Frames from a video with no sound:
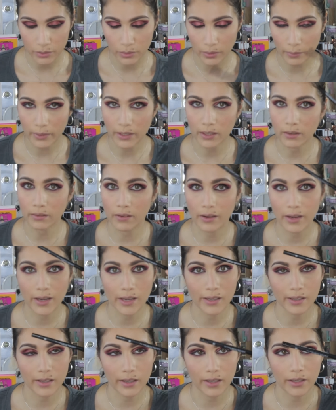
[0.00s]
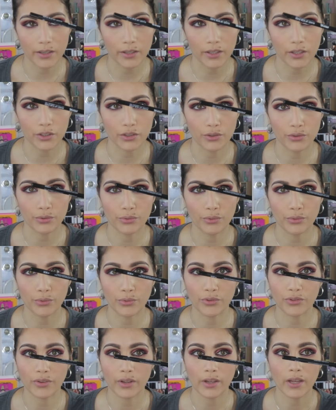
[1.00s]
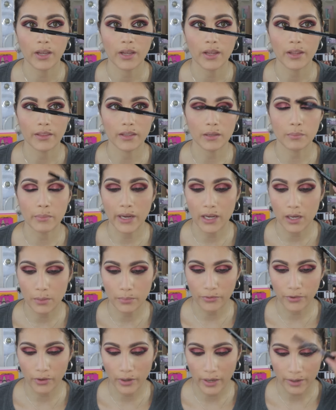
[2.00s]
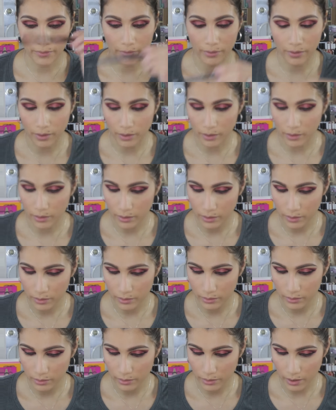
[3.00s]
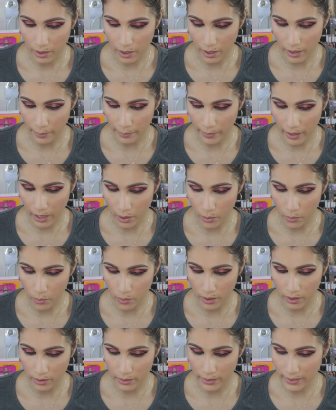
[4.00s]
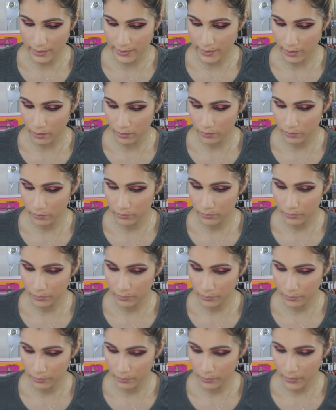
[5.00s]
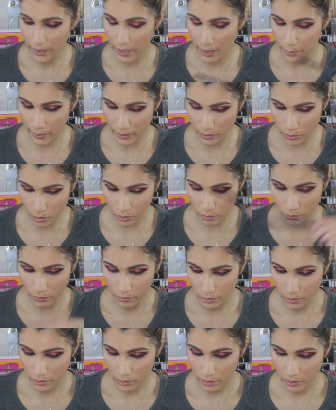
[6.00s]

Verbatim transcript: So I'm gonna go ahead and use the Makeup Forever um, Aqua XL eye pencil.